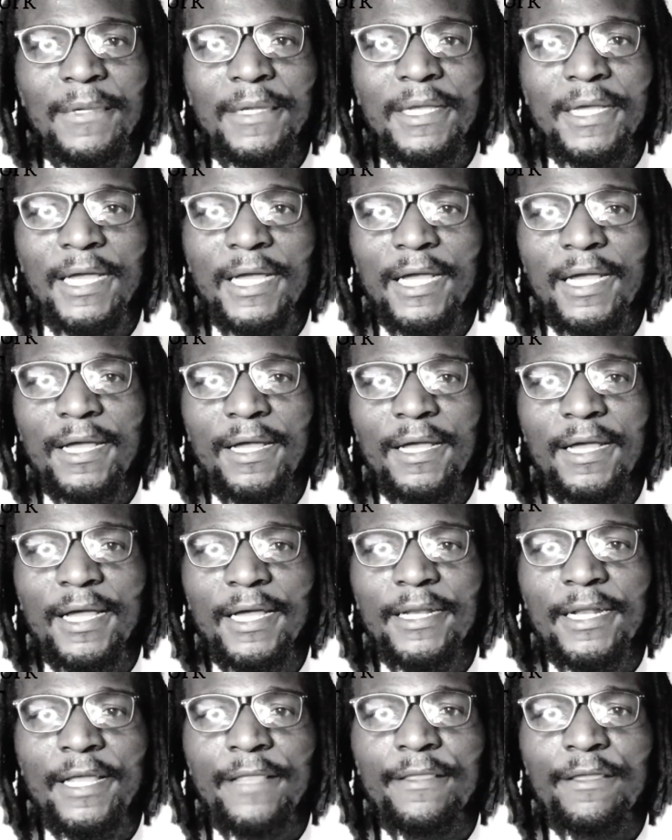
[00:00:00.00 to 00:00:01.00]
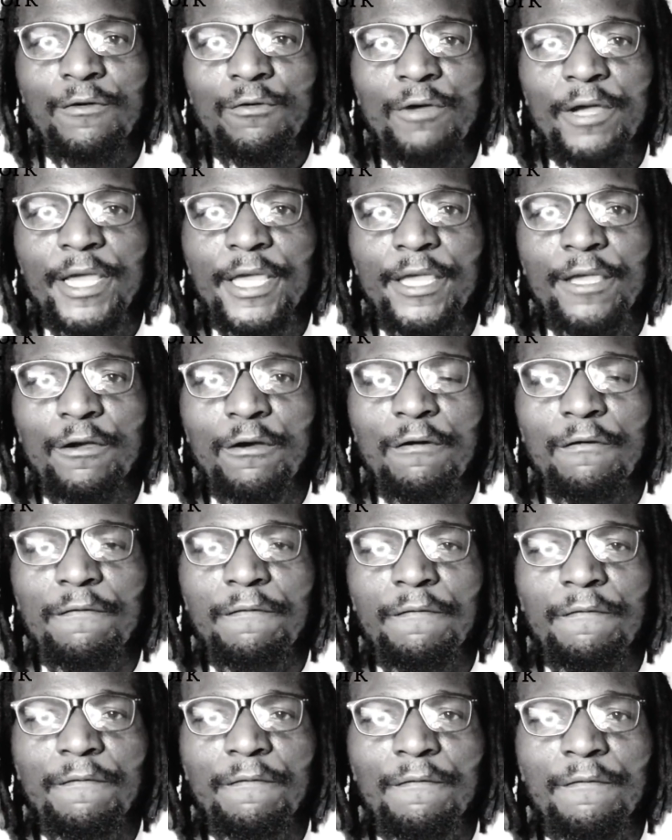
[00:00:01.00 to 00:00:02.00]
another way
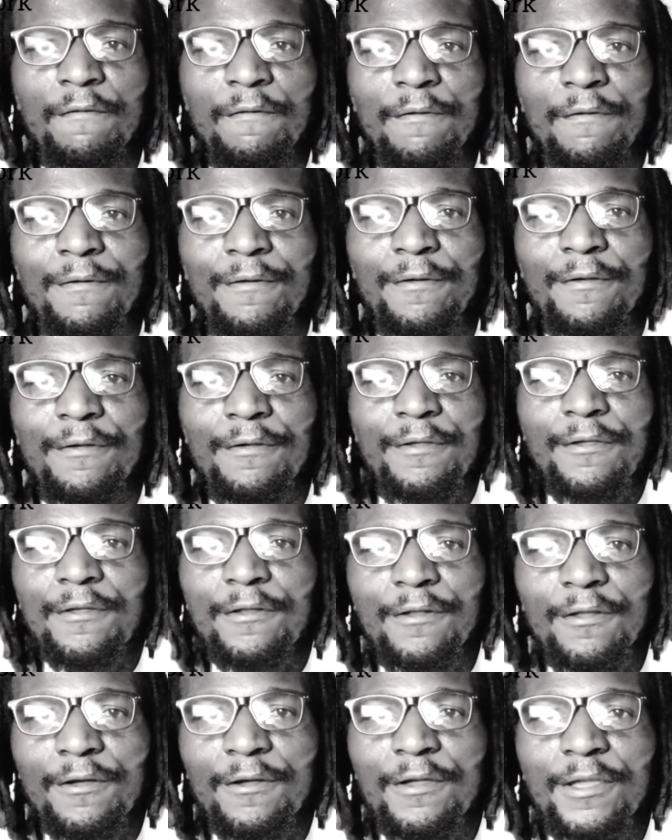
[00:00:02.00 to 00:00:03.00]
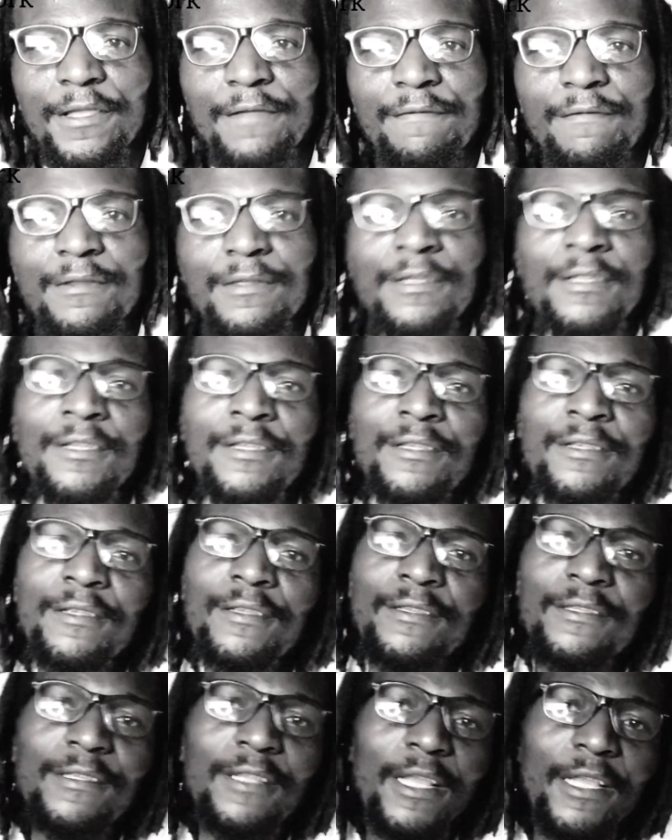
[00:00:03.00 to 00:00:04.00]
of, you know, even
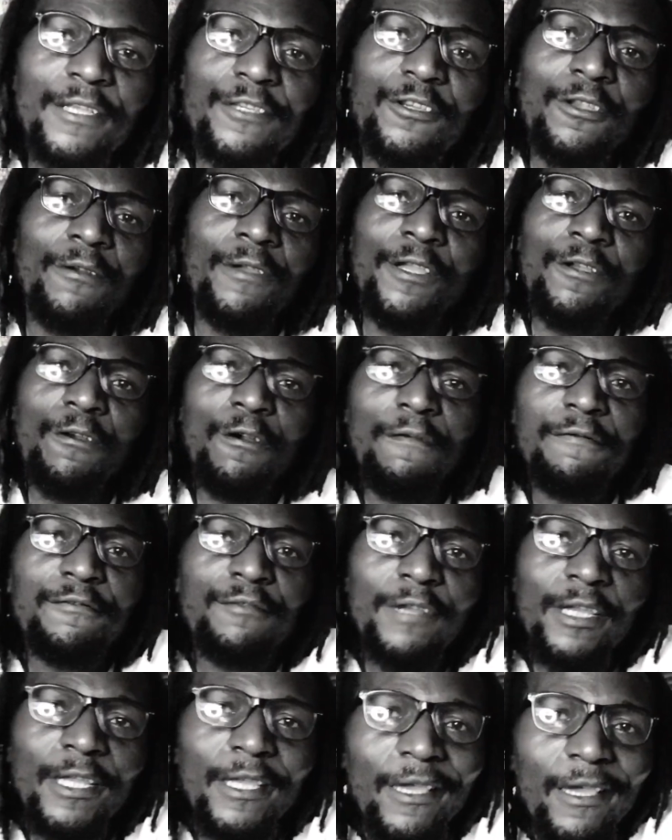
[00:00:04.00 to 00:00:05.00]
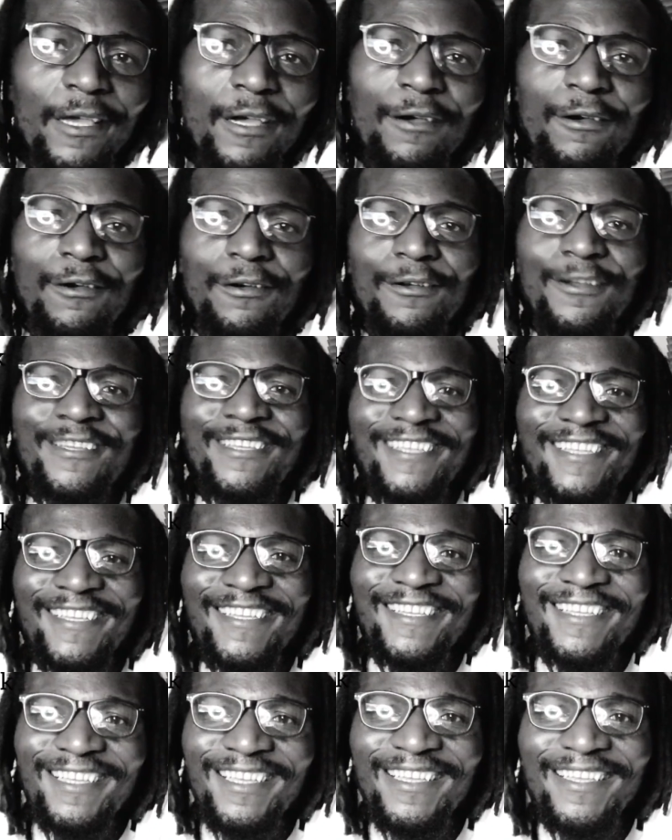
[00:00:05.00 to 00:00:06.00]
it's like showing off to a girl.
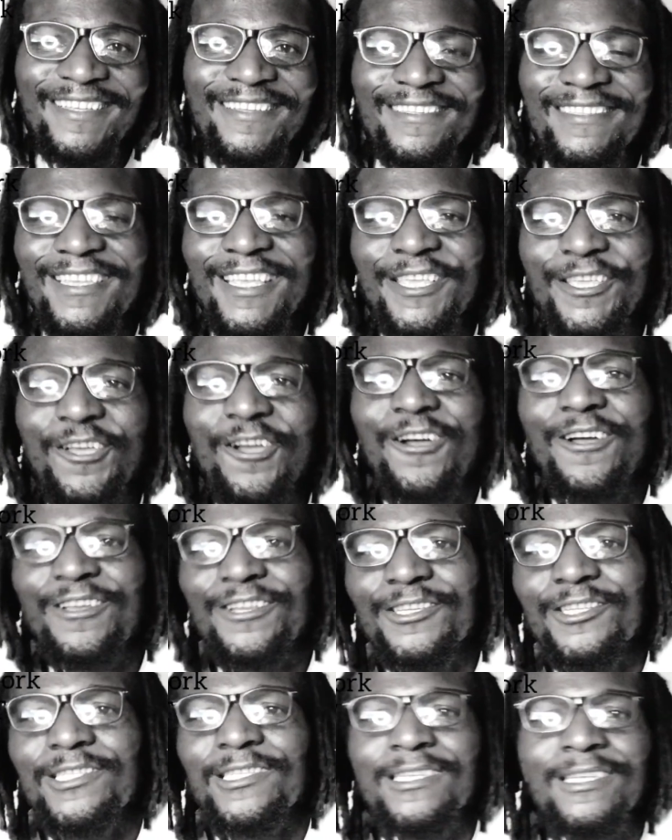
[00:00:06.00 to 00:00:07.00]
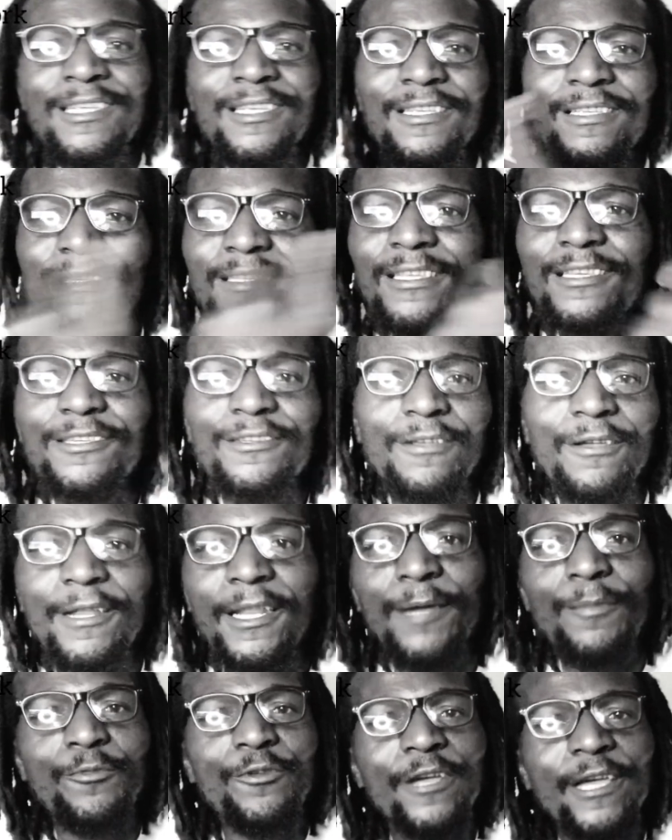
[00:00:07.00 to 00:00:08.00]
Say, yo, see, short,
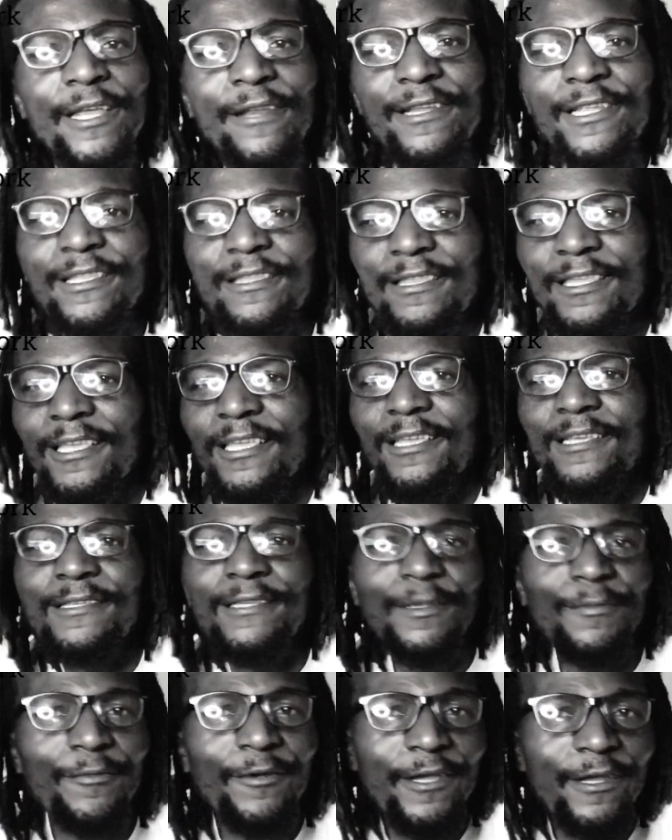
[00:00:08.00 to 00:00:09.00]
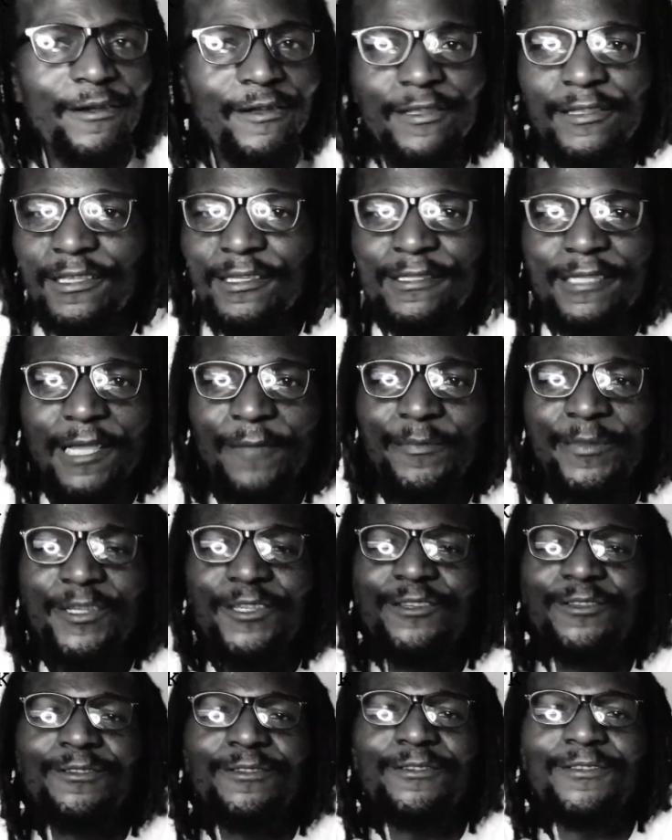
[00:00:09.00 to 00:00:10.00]
I'm wearing this type of
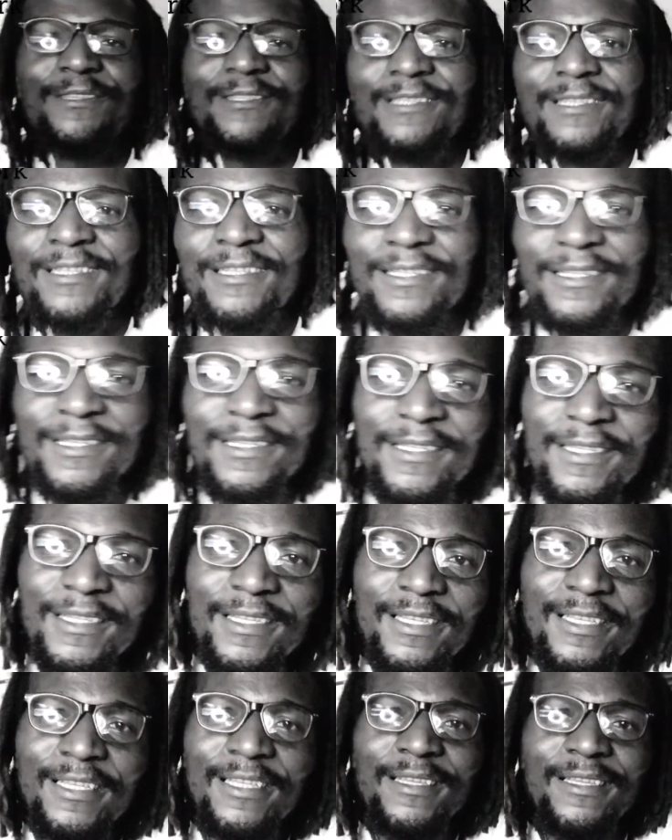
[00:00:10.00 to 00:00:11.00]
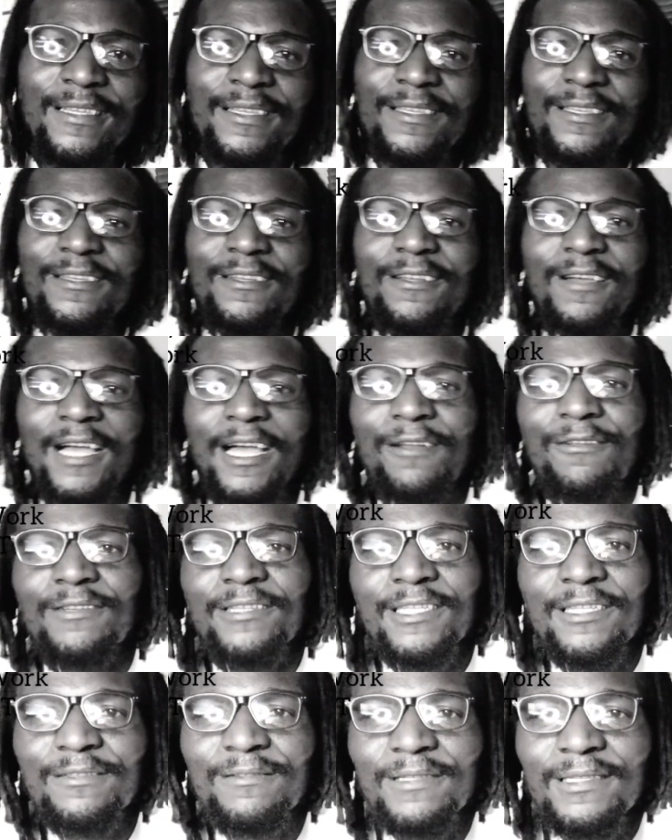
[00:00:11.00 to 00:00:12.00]
shoes. You know, I don't
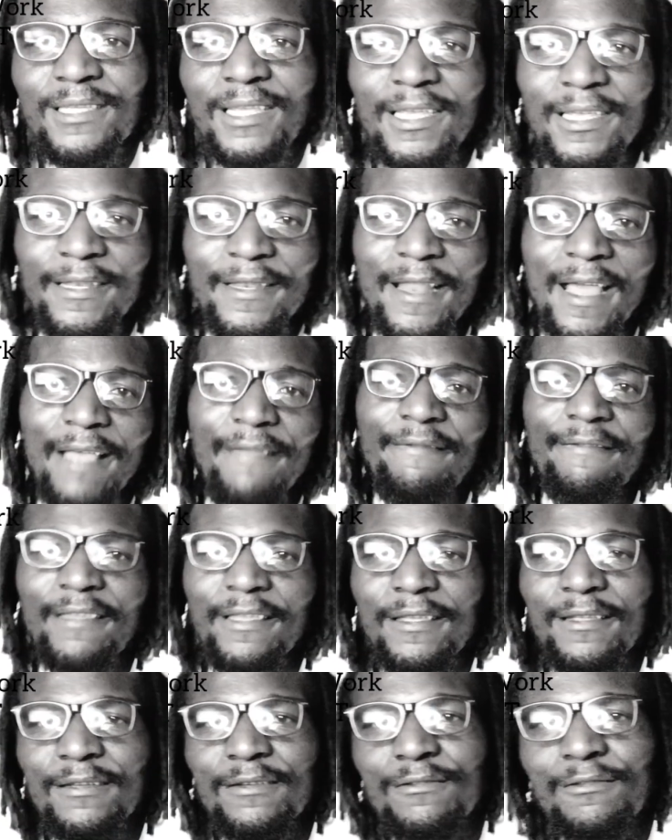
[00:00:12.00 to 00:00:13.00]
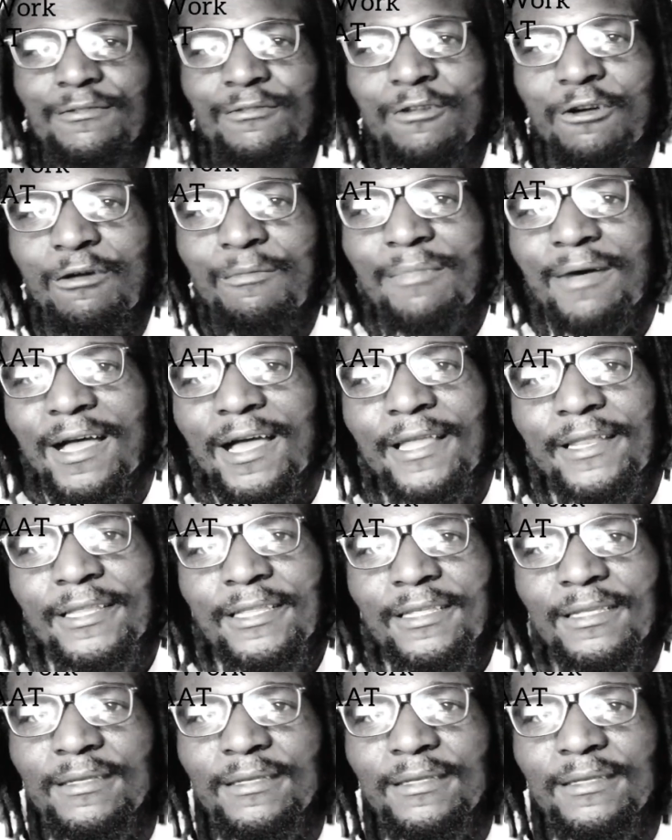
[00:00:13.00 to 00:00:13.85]
need to say nothing to nobody.